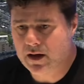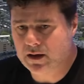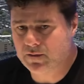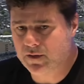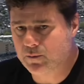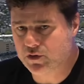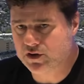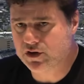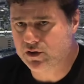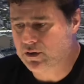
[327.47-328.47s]
different
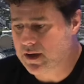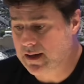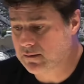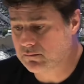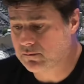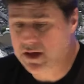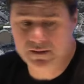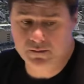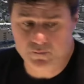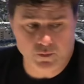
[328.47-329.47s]
position. And,
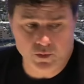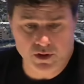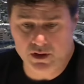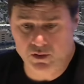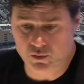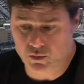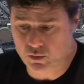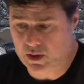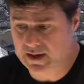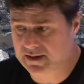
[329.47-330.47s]
yes, we need
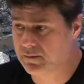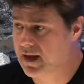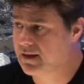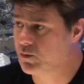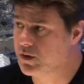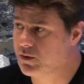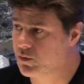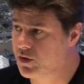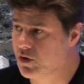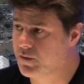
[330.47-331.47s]
to accept that. We need
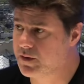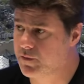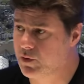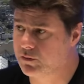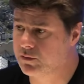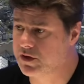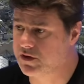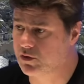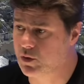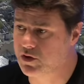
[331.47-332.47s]
to recover from this
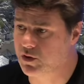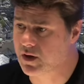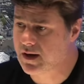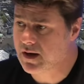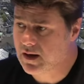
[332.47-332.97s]
situation.